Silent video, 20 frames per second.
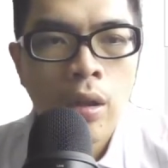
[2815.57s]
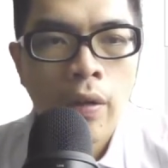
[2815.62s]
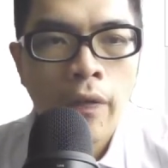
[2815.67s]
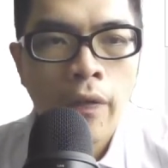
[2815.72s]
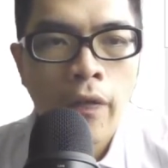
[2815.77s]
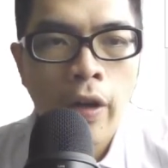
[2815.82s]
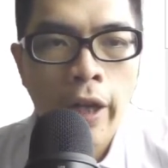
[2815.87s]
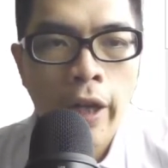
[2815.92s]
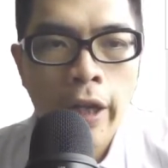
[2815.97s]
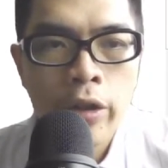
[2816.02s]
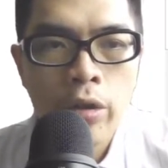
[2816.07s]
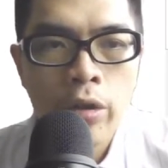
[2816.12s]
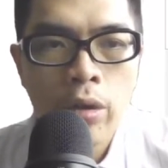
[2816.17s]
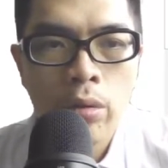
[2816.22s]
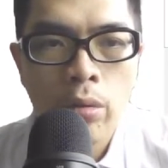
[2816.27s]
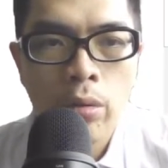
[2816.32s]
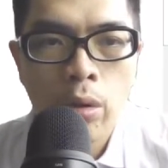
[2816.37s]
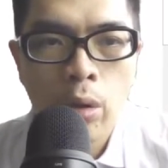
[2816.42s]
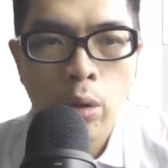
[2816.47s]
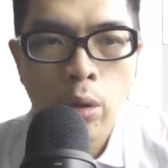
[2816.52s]
For actual
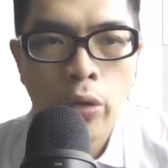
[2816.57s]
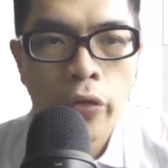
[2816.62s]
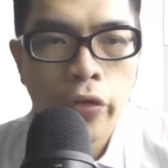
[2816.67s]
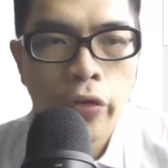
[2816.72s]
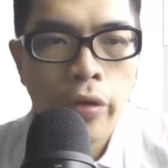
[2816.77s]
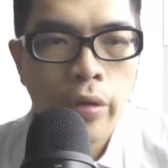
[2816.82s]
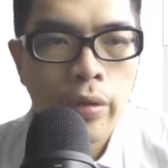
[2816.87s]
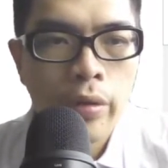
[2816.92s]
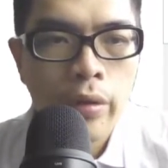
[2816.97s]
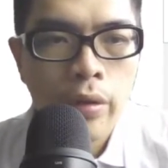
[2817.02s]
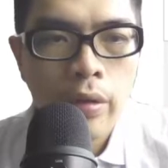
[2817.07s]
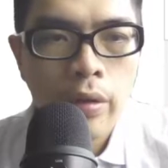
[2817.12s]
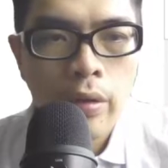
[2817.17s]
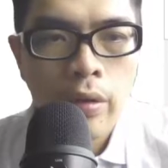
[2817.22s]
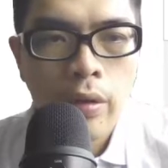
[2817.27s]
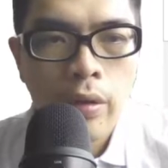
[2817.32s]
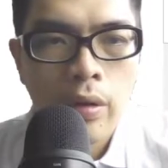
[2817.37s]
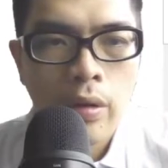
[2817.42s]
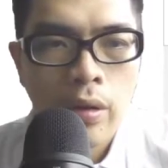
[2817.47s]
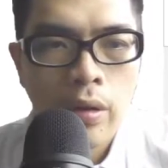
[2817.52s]
growth,
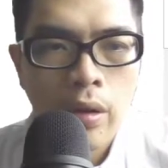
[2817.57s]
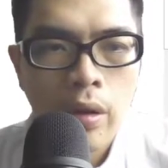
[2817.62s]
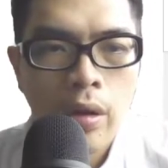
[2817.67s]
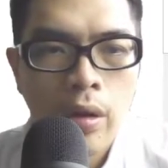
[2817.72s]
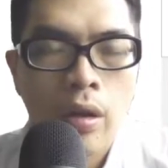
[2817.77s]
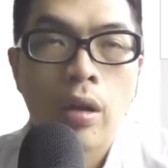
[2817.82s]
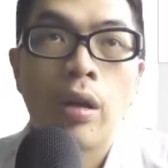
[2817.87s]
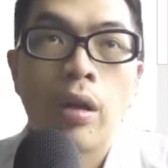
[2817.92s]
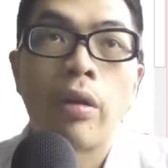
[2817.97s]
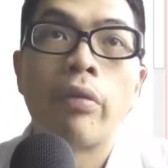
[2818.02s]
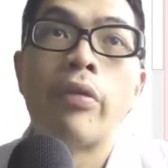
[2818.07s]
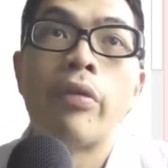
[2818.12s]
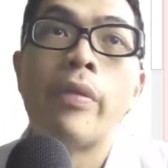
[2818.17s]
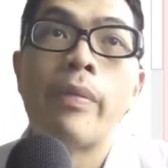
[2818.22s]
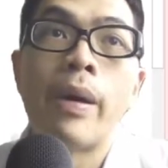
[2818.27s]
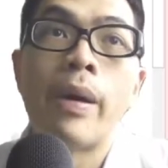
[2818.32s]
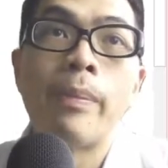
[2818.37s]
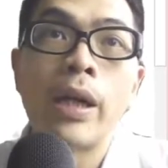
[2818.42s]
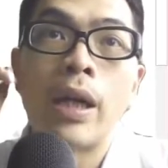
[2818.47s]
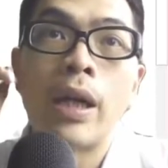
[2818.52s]

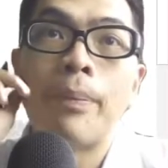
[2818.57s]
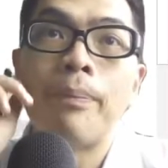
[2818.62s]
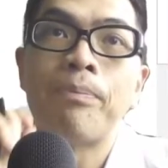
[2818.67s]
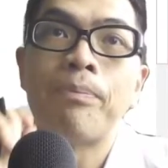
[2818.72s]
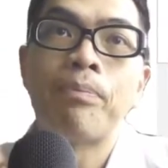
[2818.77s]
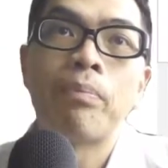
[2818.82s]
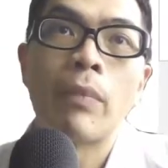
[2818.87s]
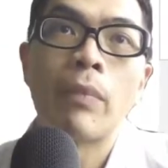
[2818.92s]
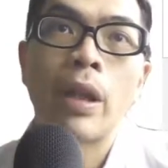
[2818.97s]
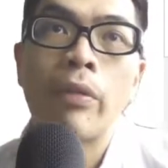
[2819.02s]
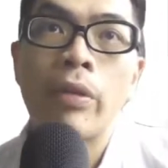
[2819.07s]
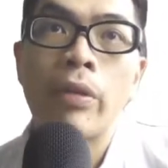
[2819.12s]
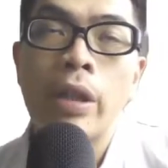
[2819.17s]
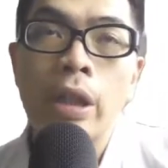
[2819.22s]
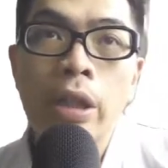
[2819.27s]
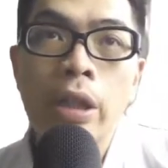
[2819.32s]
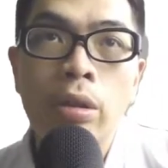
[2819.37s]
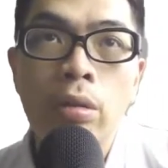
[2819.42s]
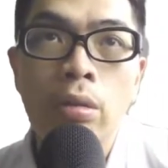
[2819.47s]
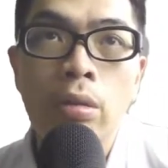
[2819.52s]
remember, we
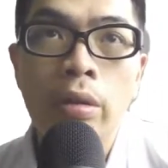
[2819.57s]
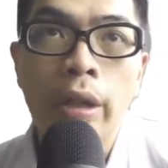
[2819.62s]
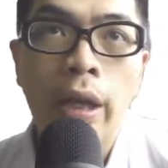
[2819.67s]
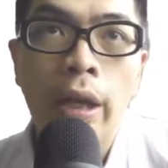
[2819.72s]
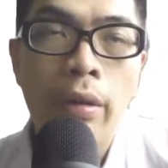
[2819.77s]
need to look at